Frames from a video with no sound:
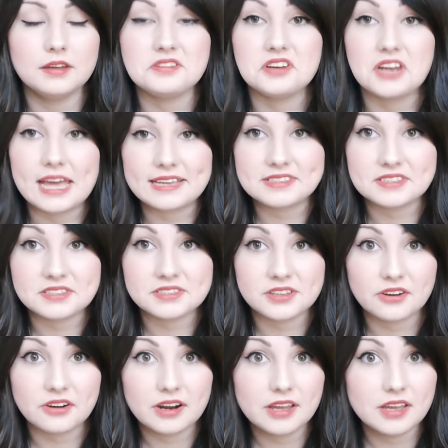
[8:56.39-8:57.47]

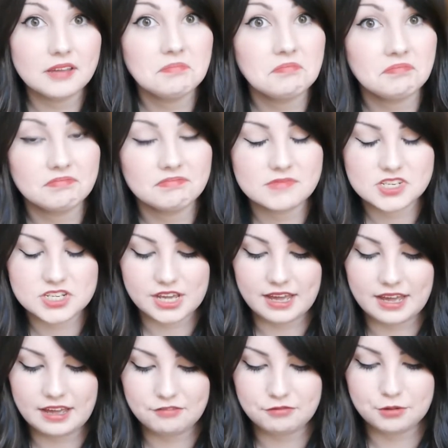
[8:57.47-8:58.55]
necessary to
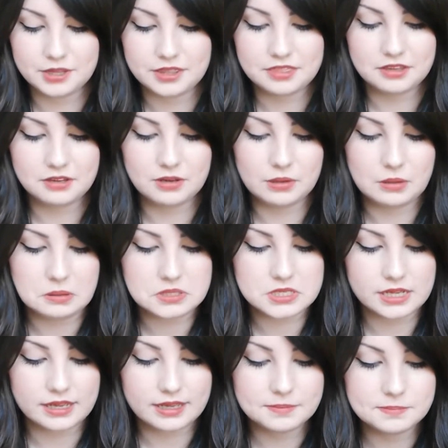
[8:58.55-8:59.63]
have with you at all
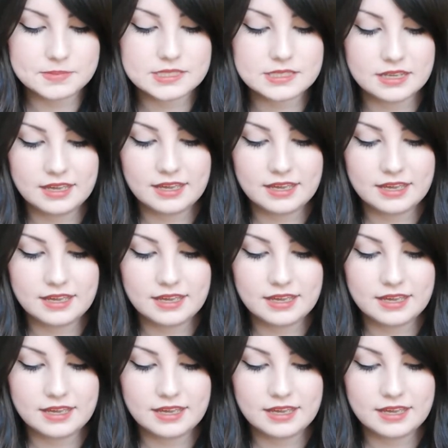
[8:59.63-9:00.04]
times.